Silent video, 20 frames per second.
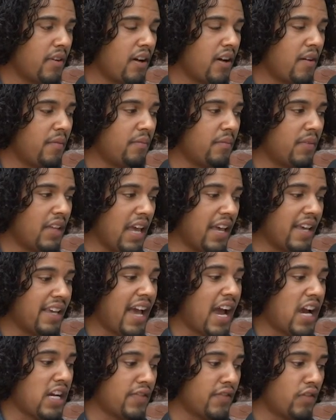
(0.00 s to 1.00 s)
I'm getting
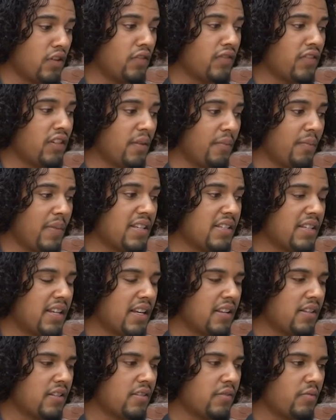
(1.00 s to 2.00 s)
cash flow from the
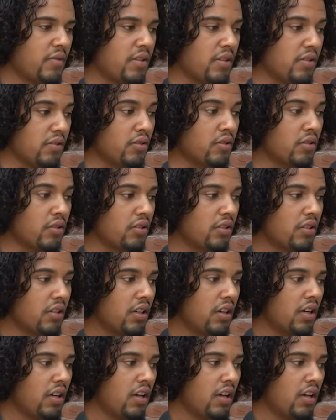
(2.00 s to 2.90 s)
business, which is good.